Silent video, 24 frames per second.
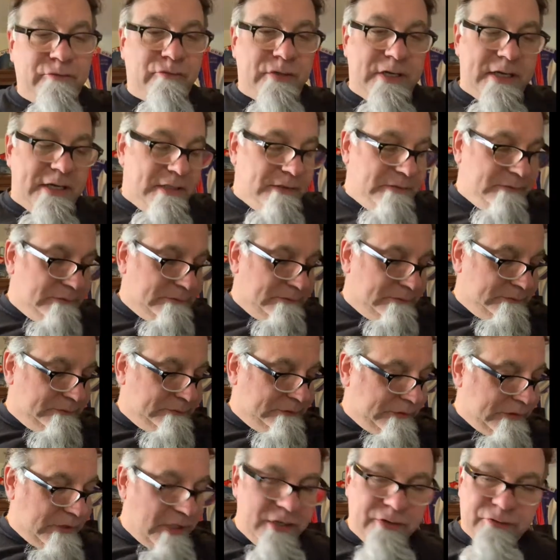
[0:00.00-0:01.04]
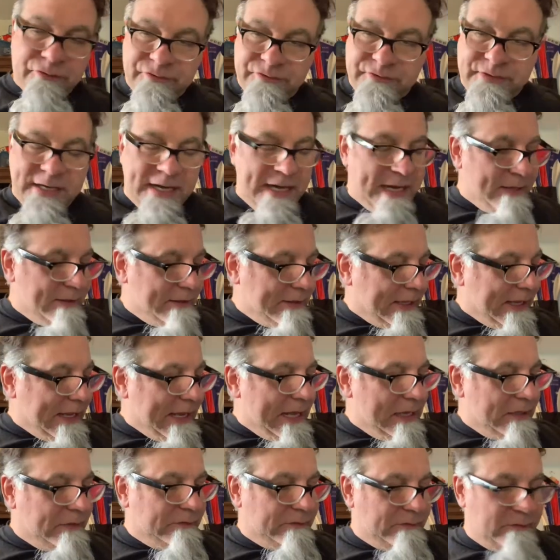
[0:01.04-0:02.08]
Well, to understand
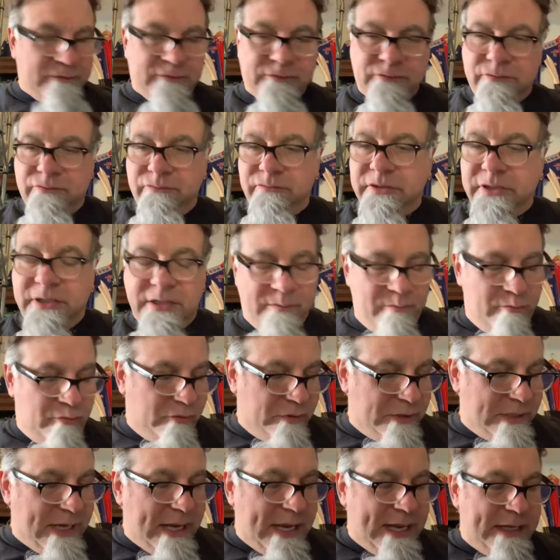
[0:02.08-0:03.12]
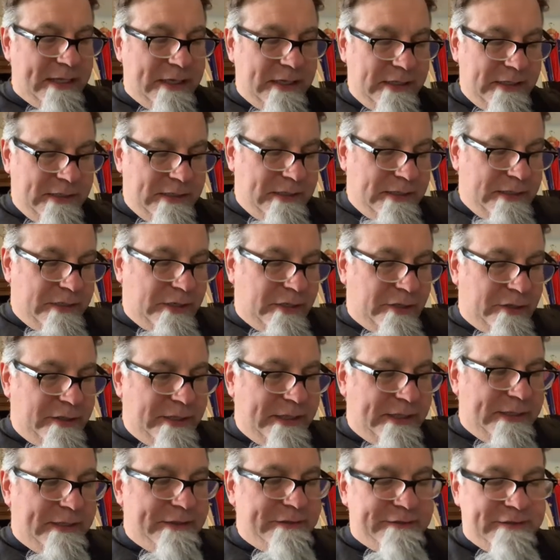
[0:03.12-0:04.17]
that, we can put a
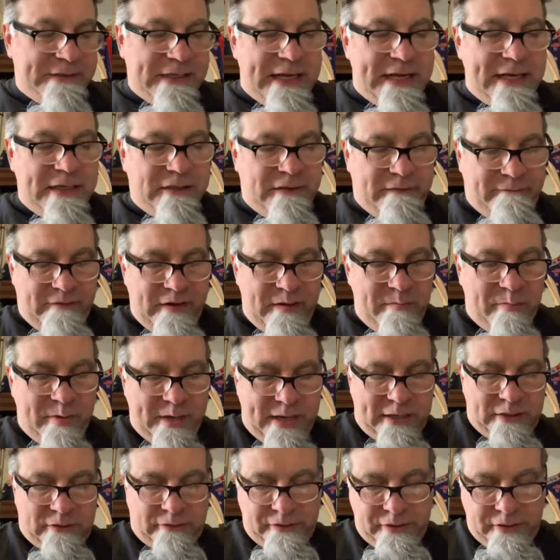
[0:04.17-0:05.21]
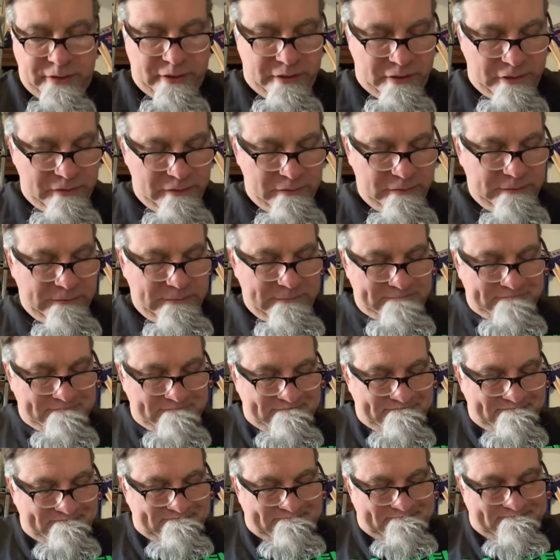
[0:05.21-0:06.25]
cleat inside of a pedal here
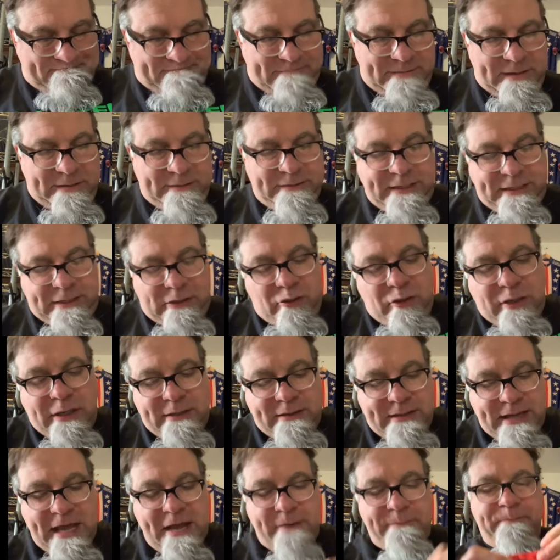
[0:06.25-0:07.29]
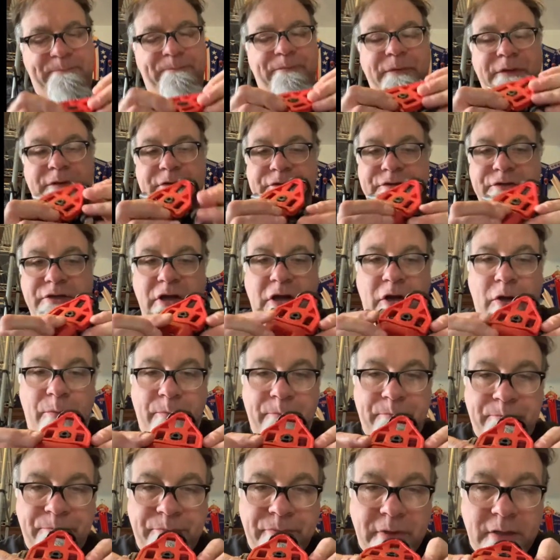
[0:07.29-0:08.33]
and take a look at that. So
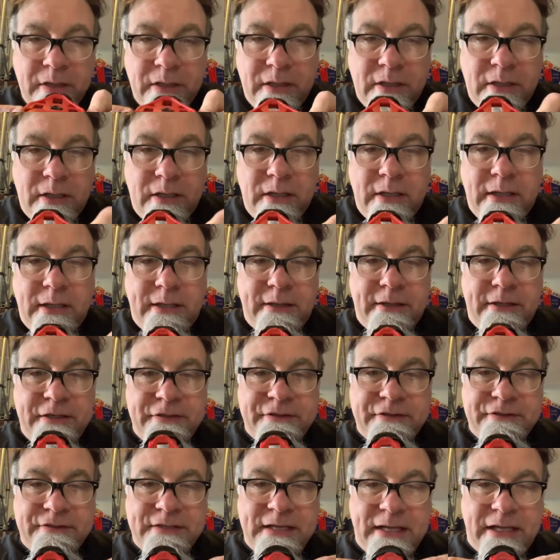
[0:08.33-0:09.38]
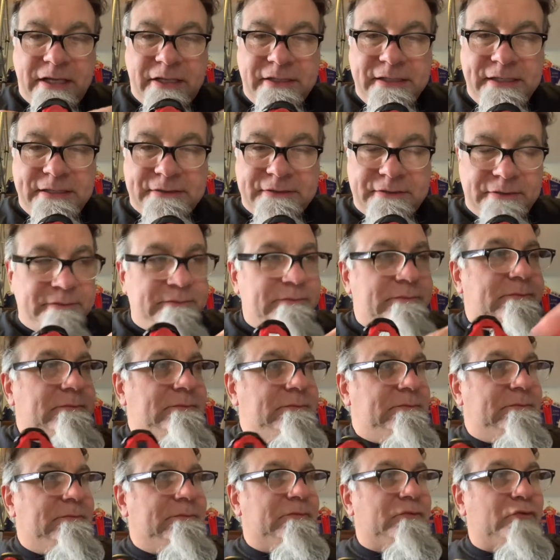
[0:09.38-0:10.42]
this is a cleat,
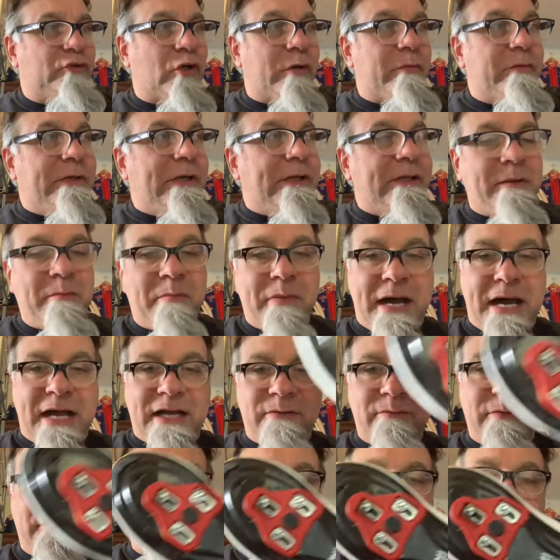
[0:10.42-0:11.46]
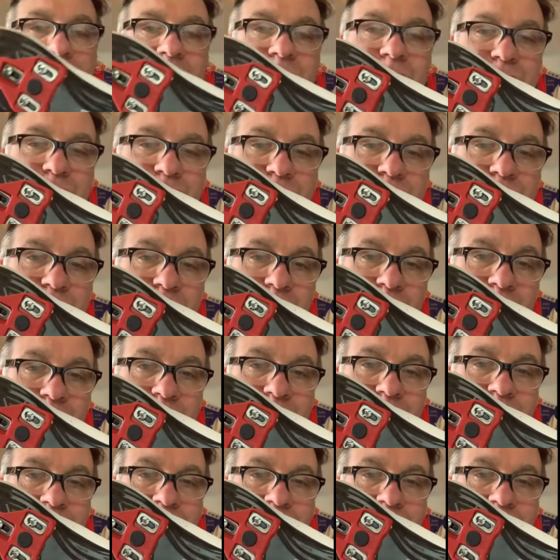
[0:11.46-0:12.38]
normally on the bottom of a shoe.